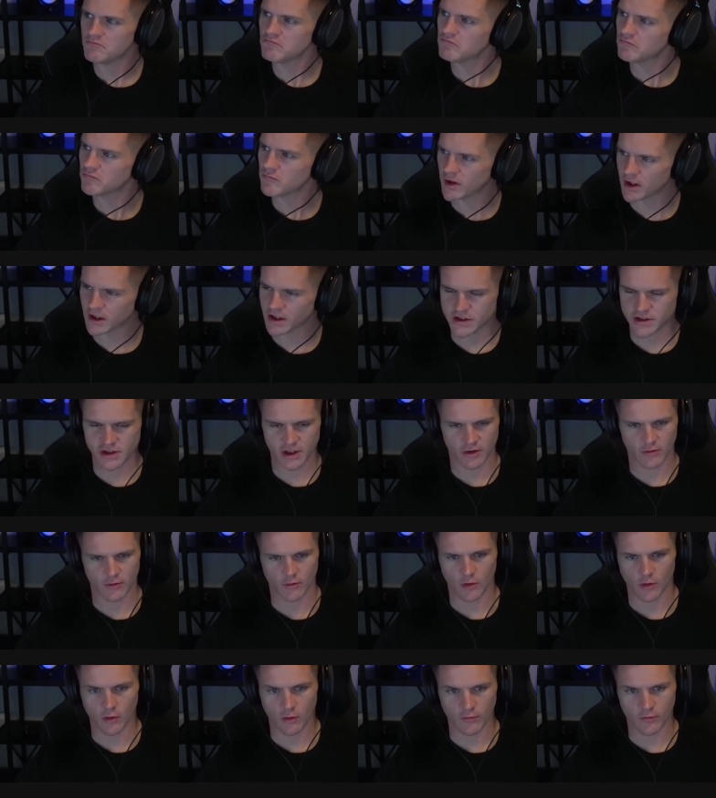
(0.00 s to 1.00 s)
like a
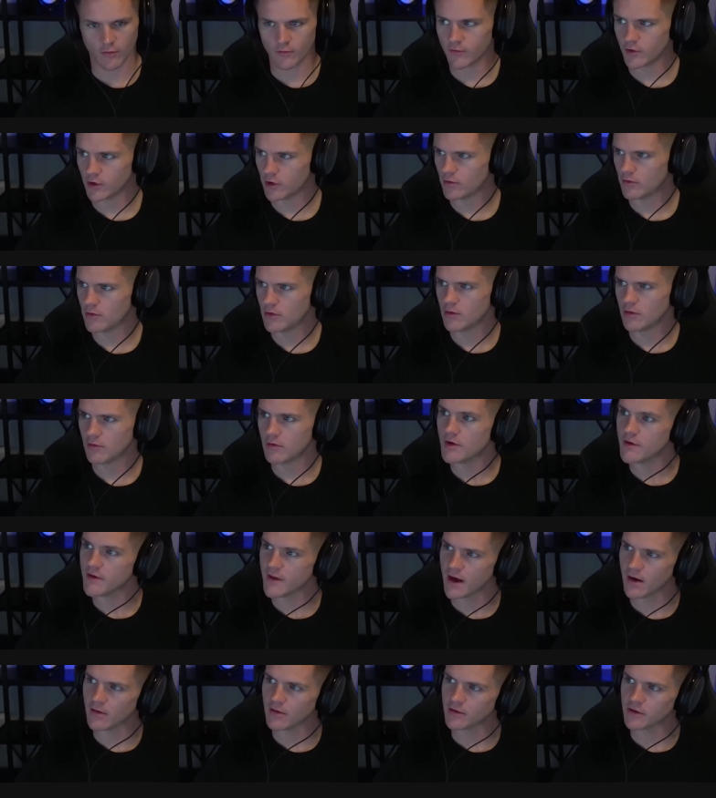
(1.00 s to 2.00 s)
general overview
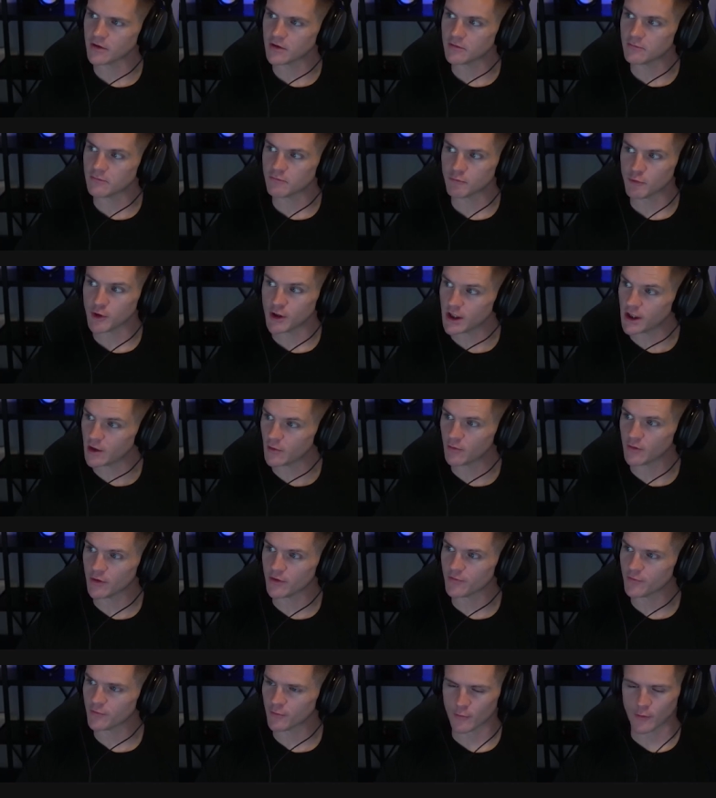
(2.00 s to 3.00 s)
without reading
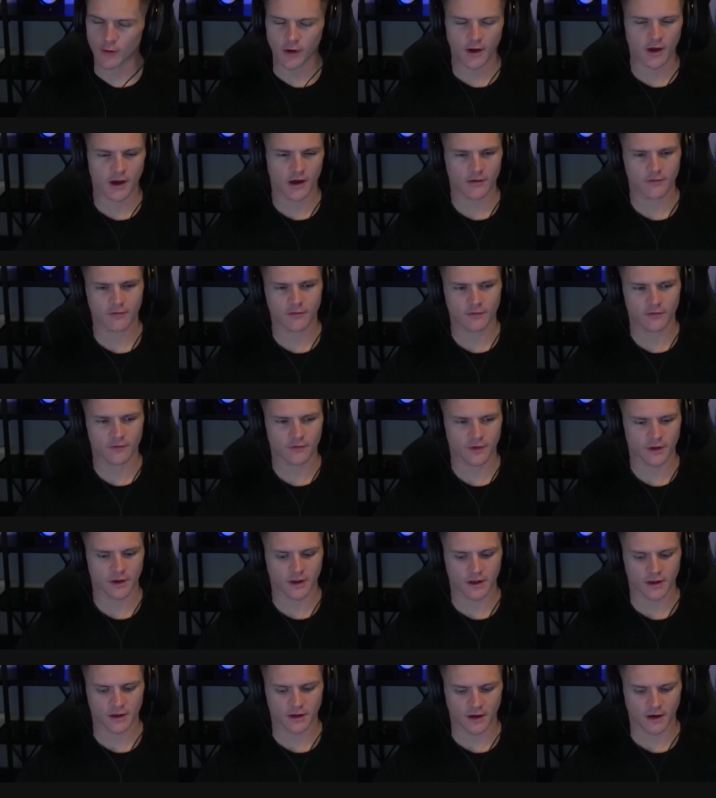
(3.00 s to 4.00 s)
word for word off of
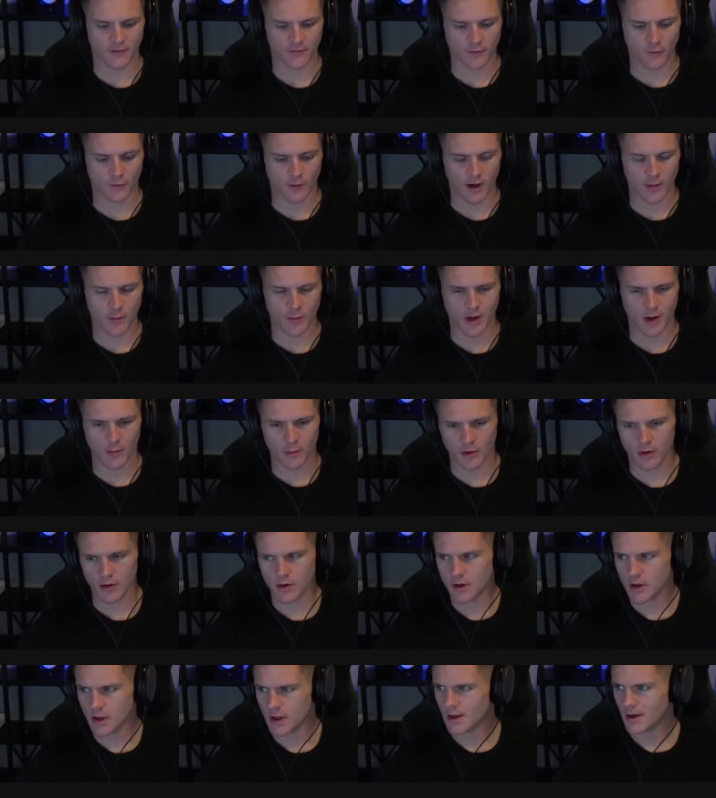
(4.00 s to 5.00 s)
uh, off the white
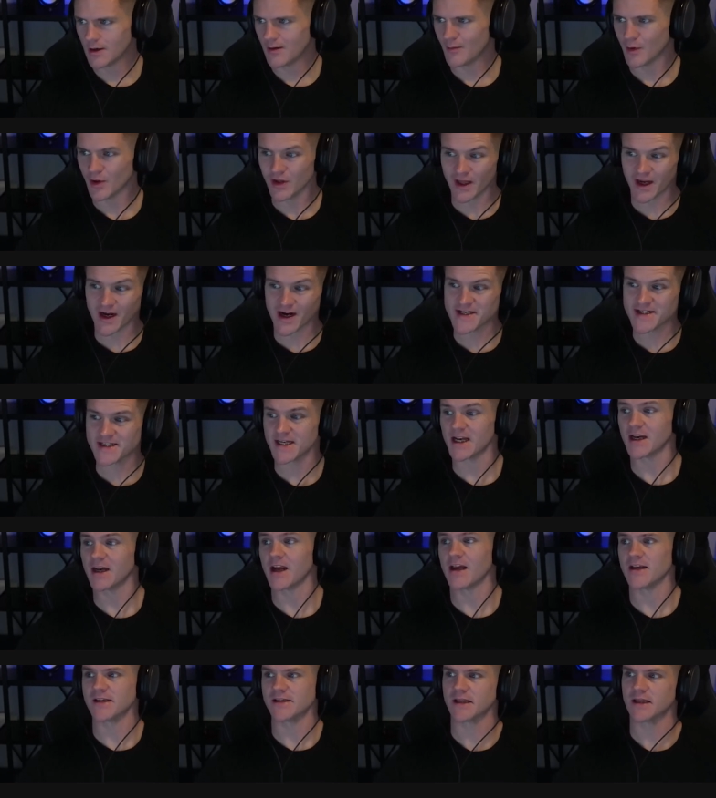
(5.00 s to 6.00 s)
paper. But like I said,
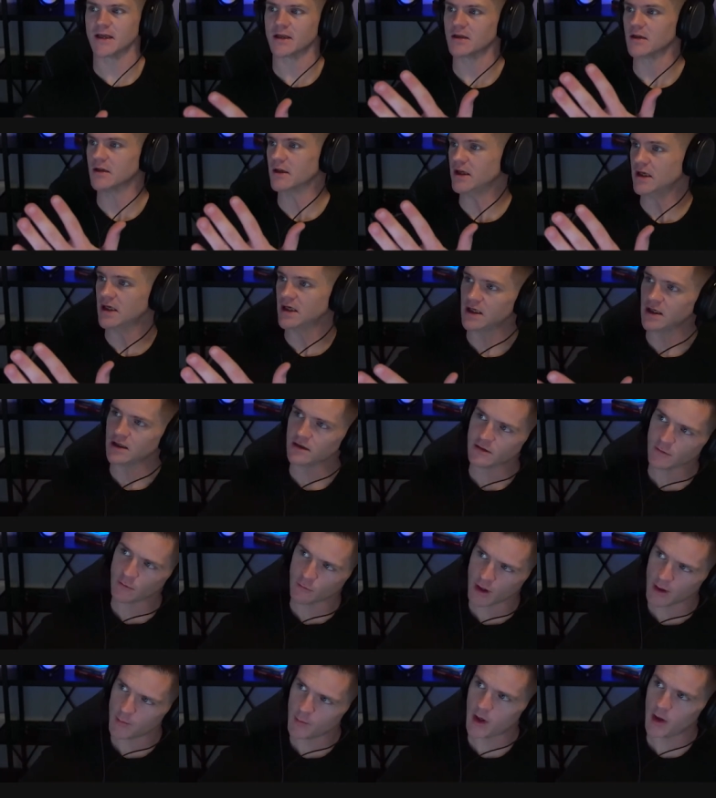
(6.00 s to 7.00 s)
guys, like the the
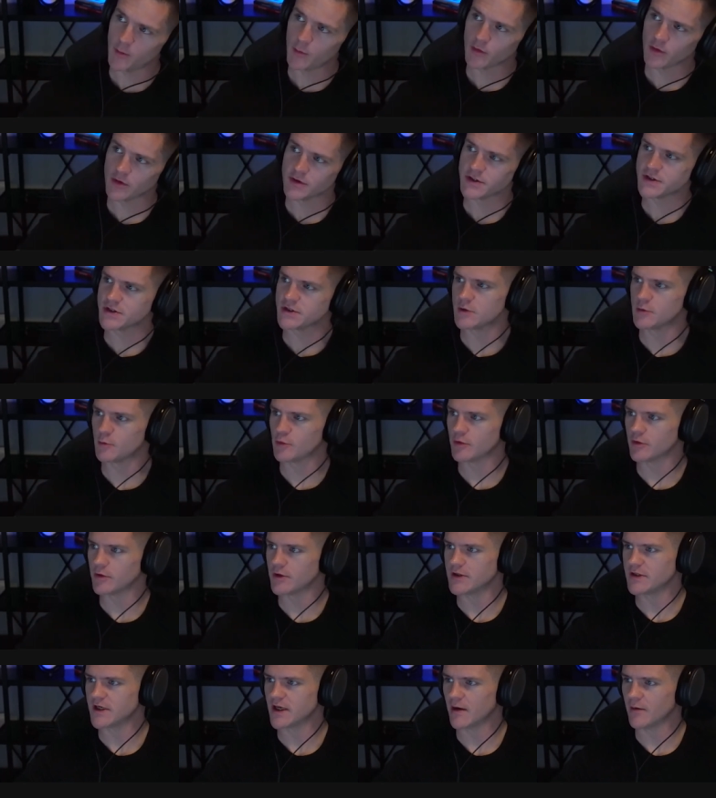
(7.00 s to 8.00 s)
white paper is super
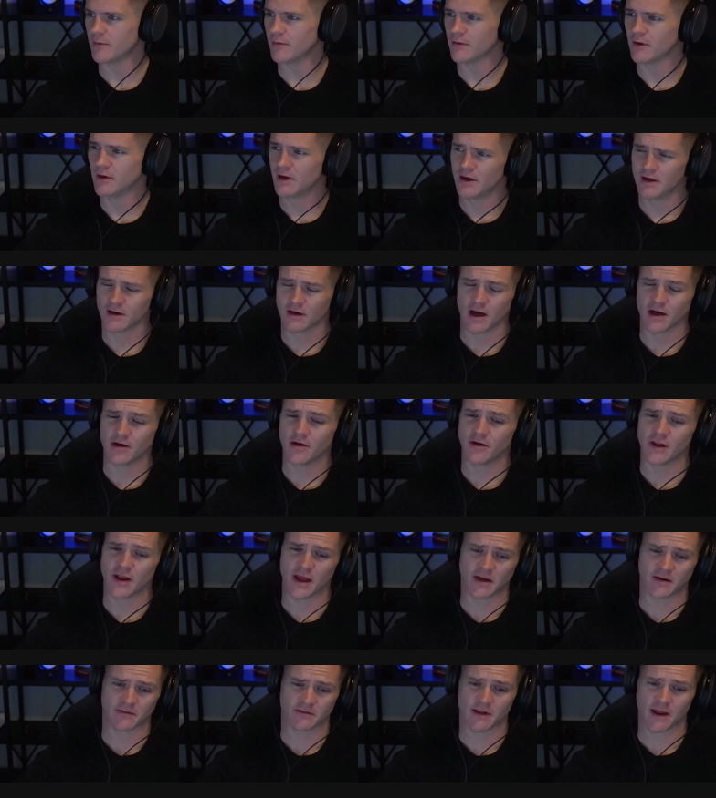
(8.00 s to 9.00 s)
in depth. I know
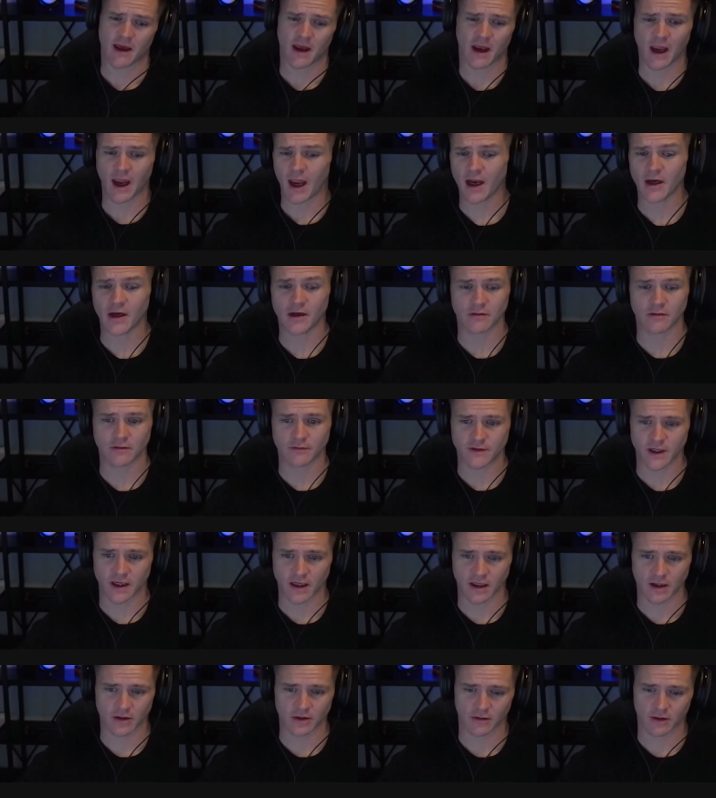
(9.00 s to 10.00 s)
that that had to have
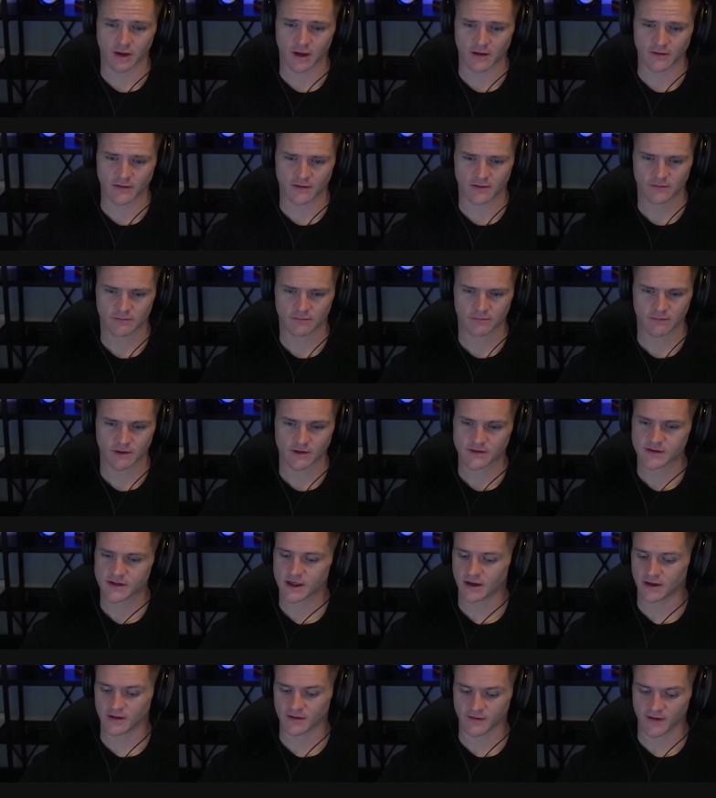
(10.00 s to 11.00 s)
taken you guys a
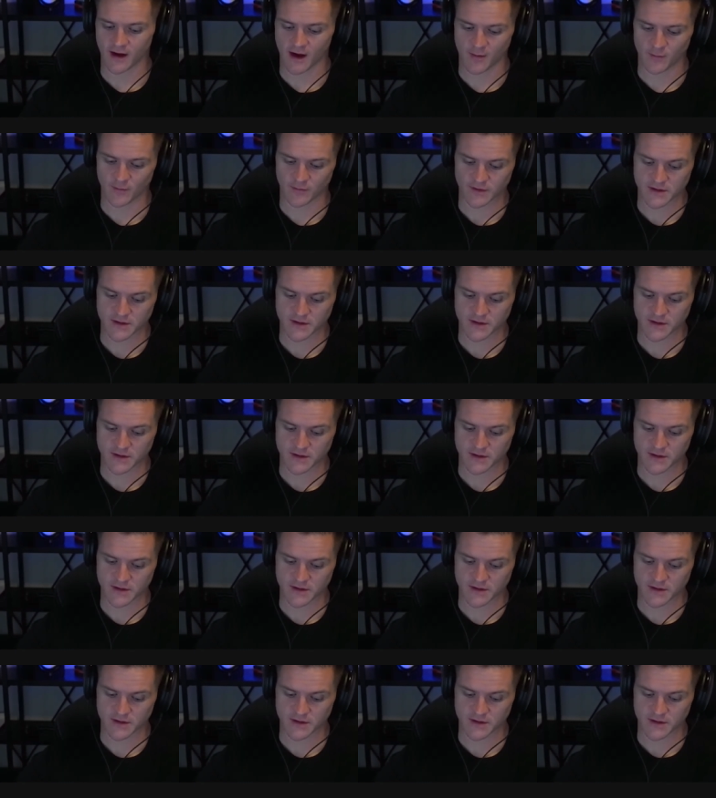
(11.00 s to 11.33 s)
ton of time